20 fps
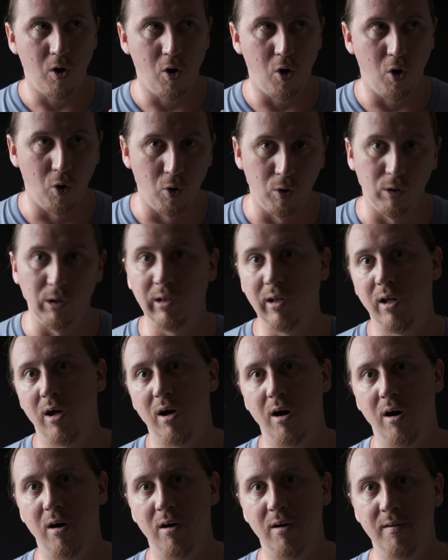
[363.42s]
all
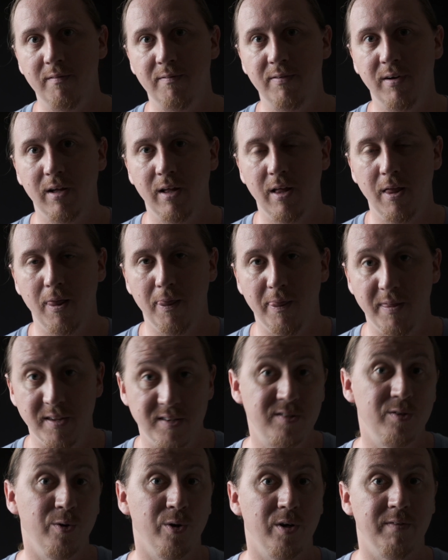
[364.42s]
of this
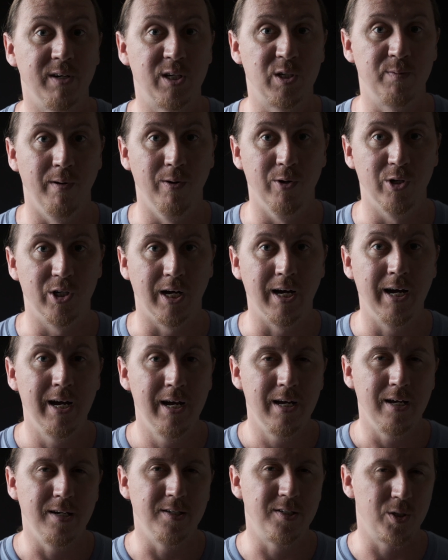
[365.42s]
sort of exposure,
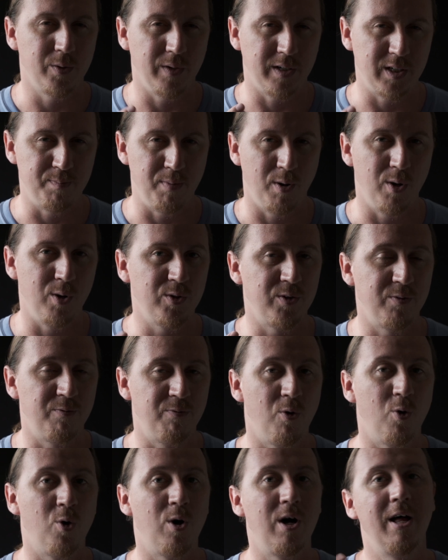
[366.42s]
is to expose
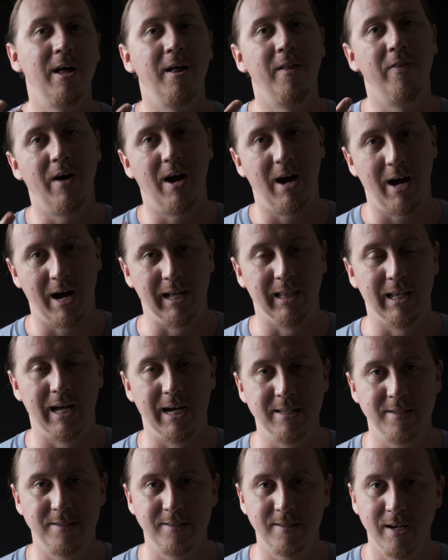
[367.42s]
for the
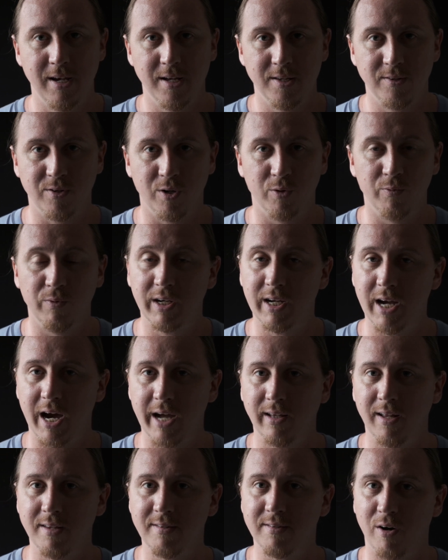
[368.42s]
highlights. So
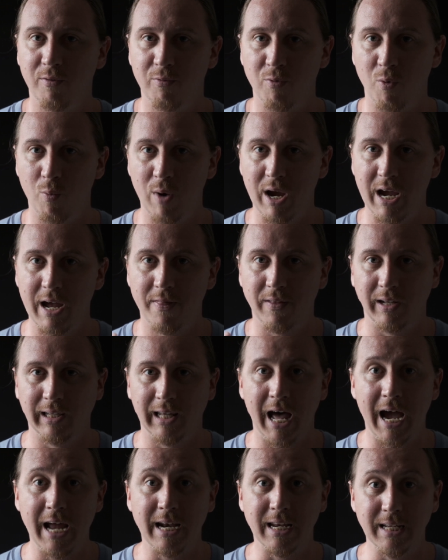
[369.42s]
regardless of where the
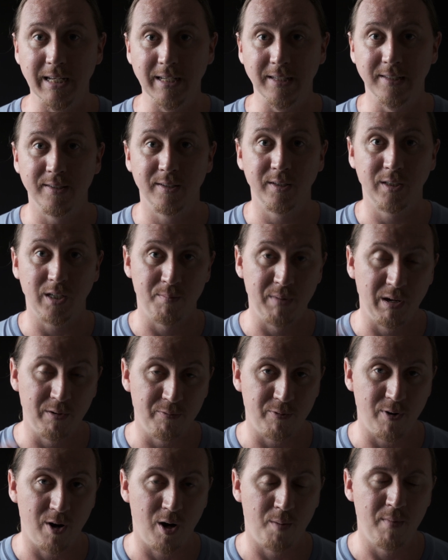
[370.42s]
light is coming
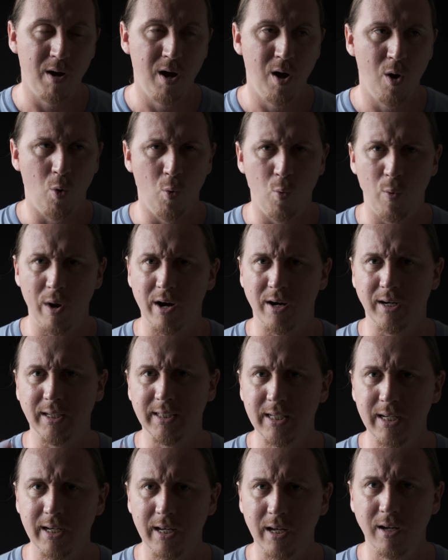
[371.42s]
from, where
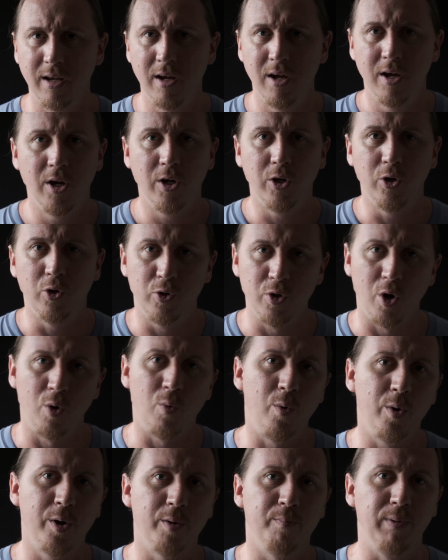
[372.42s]
it's hitting, you
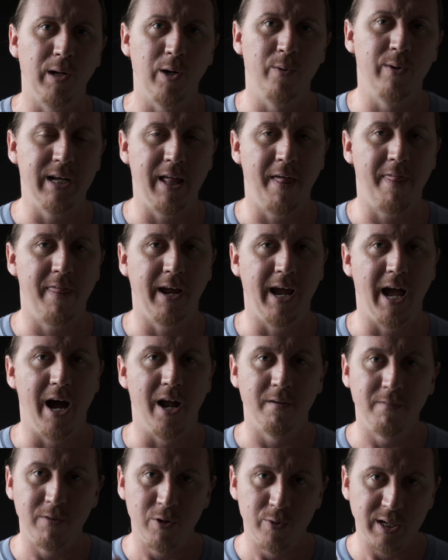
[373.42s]
don't want to blow anything
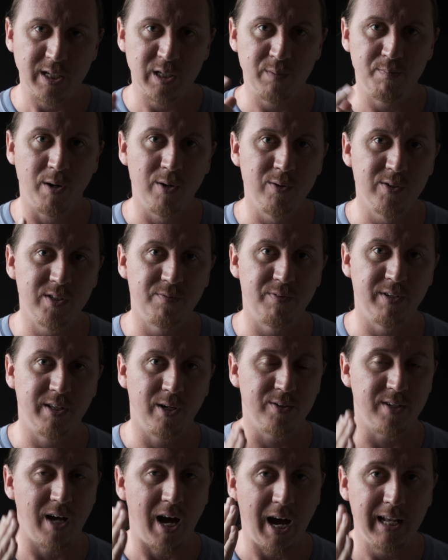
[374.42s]
out. If you expose for
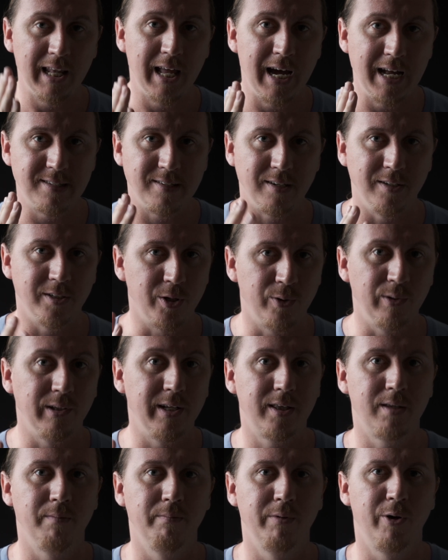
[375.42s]
those highlights and don't
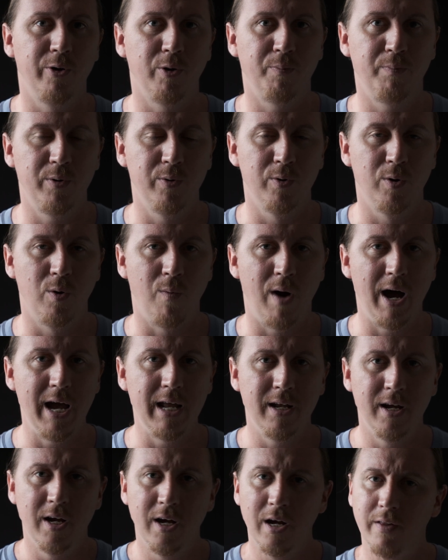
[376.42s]
let them go to pure
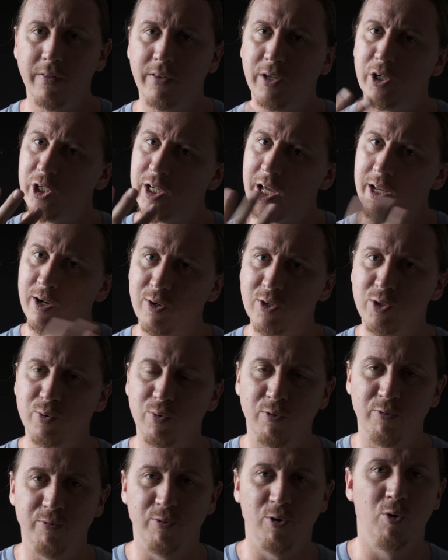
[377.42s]
white, the shadows
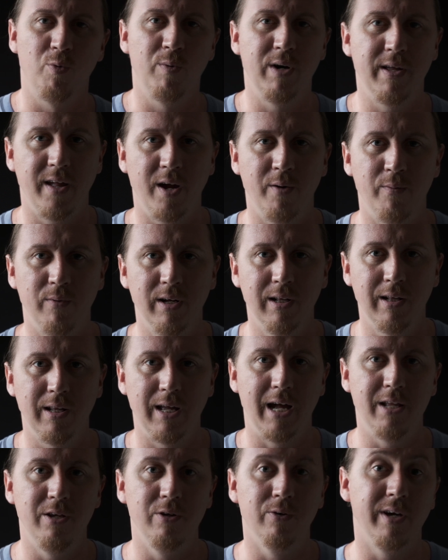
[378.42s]
will fall where they will,
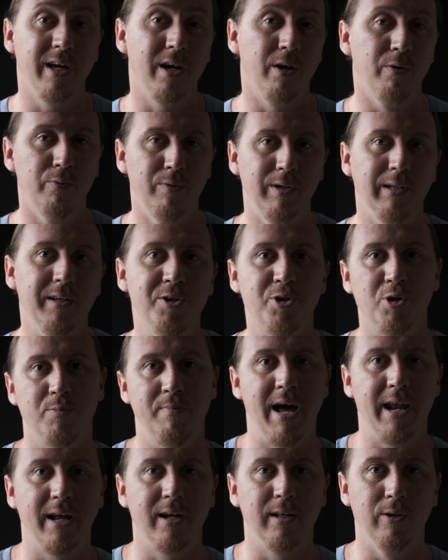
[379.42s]
and you'll get a really
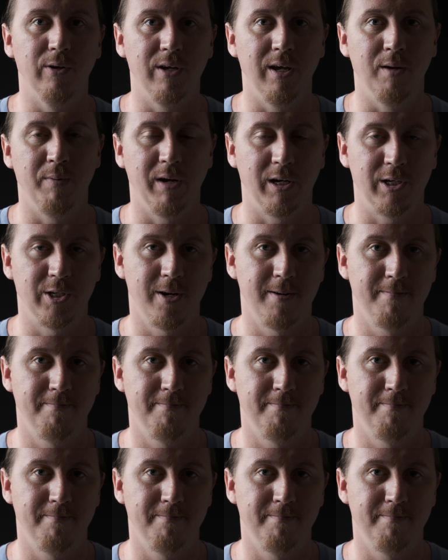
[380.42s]
dramatic looking picture.